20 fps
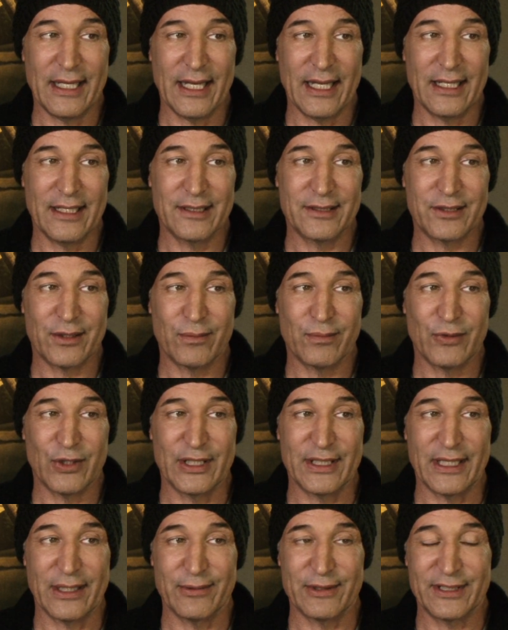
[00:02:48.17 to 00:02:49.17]
And at some
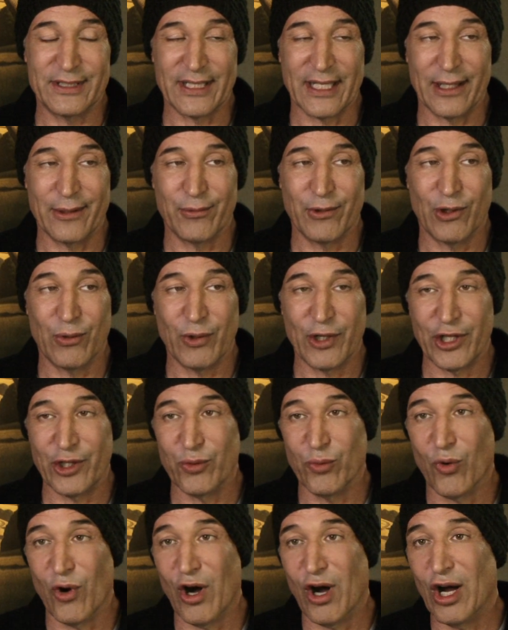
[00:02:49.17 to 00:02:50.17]
point, they would say, well, what do you
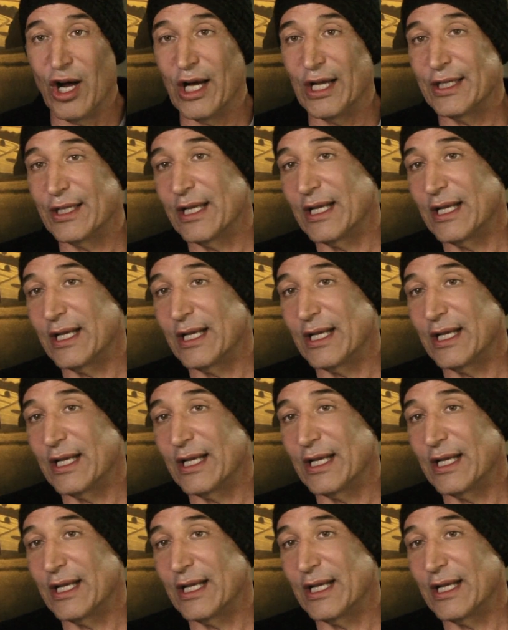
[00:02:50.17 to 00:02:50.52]
want?